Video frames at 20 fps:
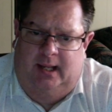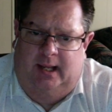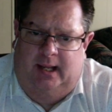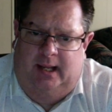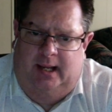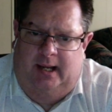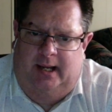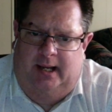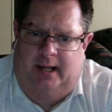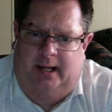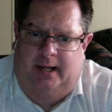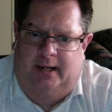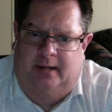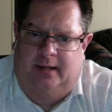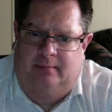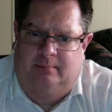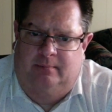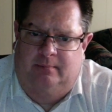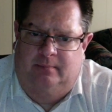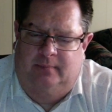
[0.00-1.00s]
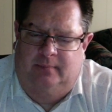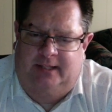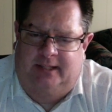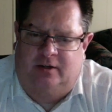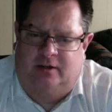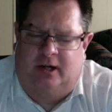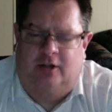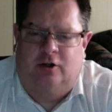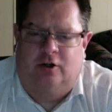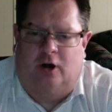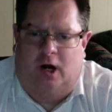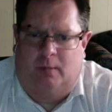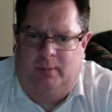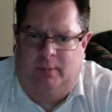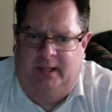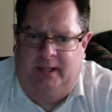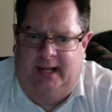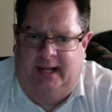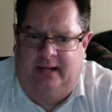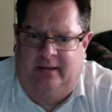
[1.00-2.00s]
Um, let's not
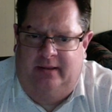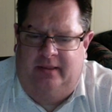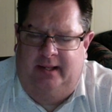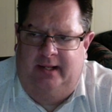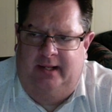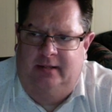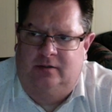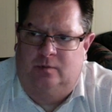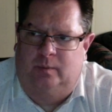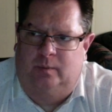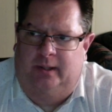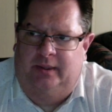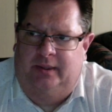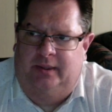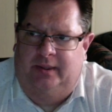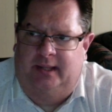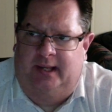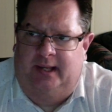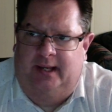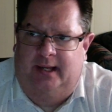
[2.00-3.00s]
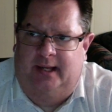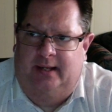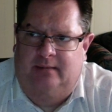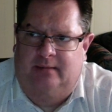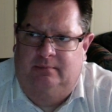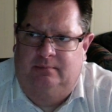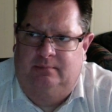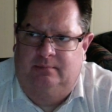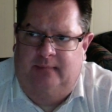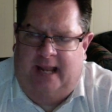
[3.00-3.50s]
complicate things with uh,